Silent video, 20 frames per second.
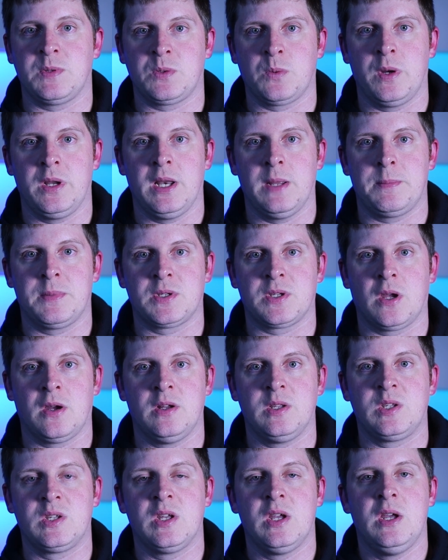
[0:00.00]
between
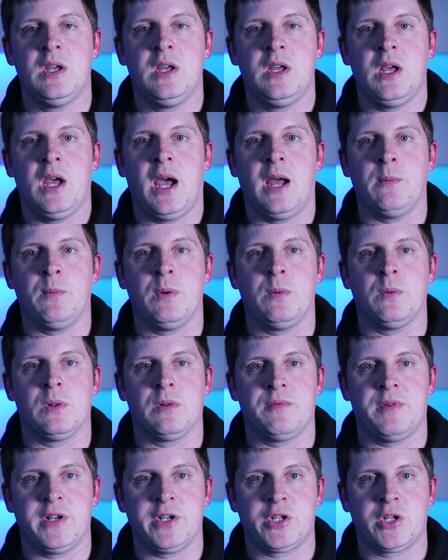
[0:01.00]
episodes, and we will
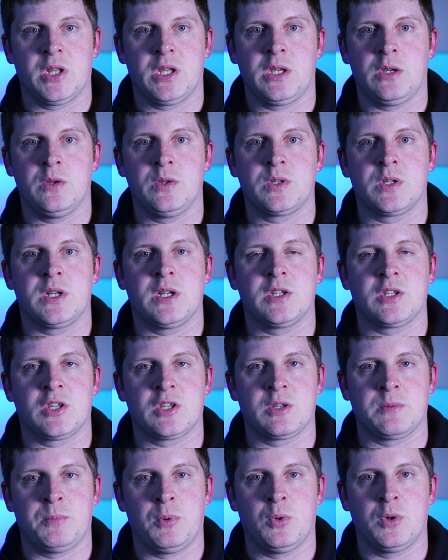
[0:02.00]
eventually use it as a
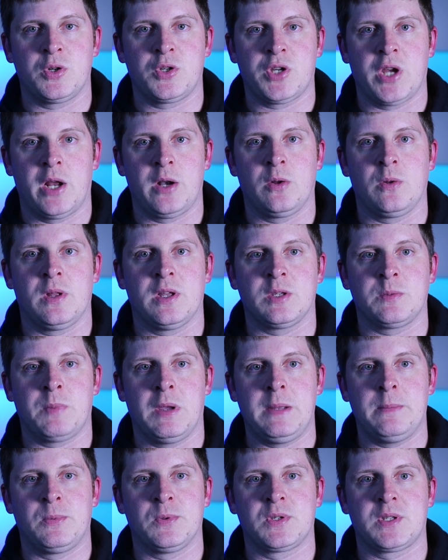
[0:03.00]
support channel as
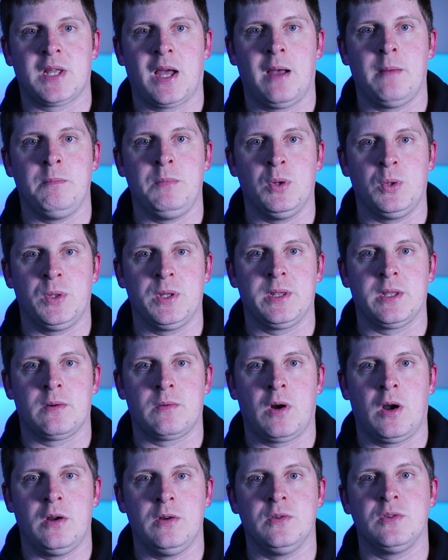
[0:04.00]
people start building
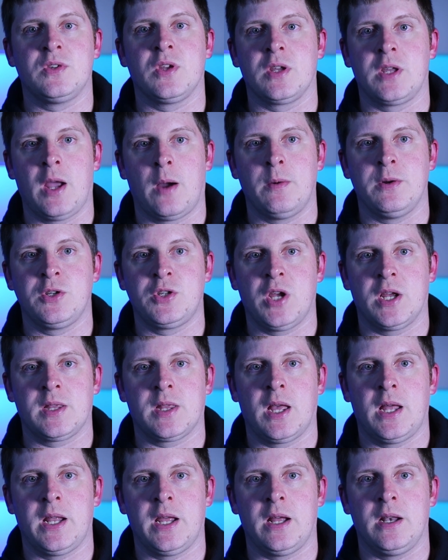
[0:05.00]
their own, so go and check
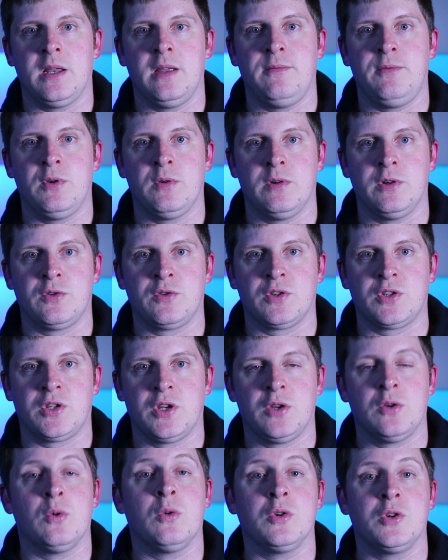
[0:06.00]
that out if you're
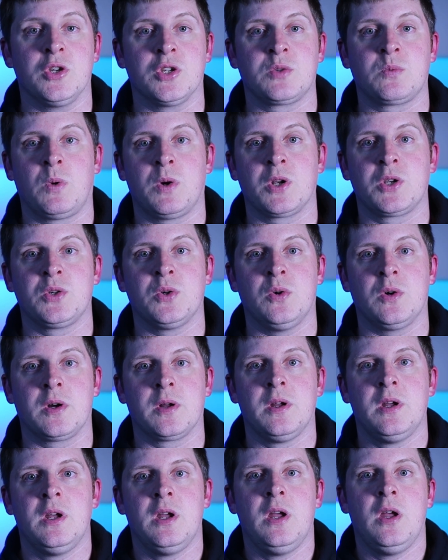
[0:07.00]
interested or just want to
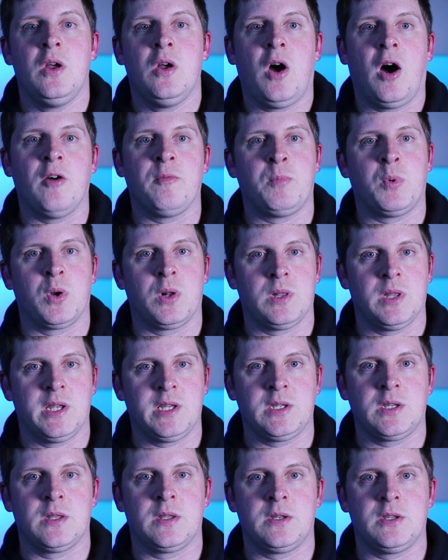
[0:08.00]
talk. I've put a
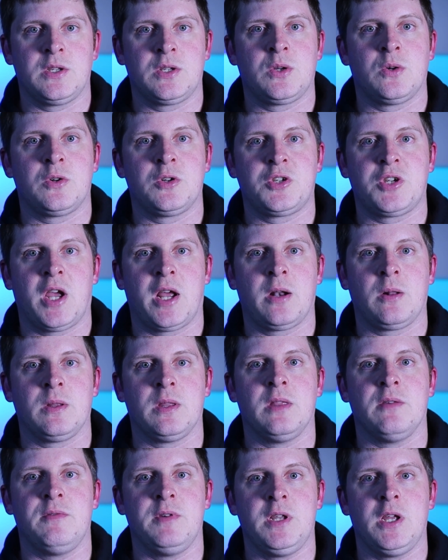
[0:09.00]
link to the Discord channel
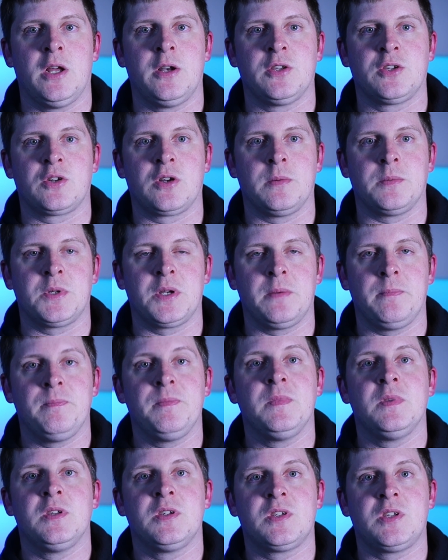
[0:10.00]
in the video description.
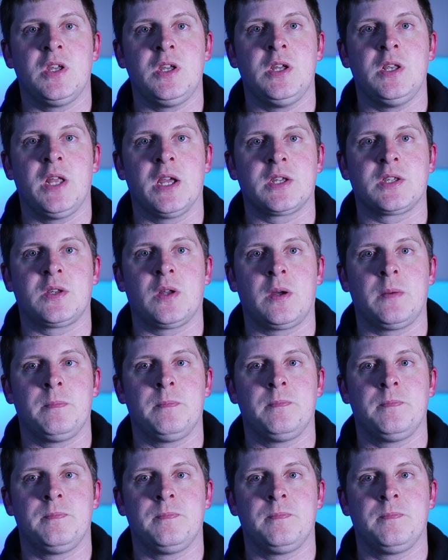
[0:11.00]
See you next time.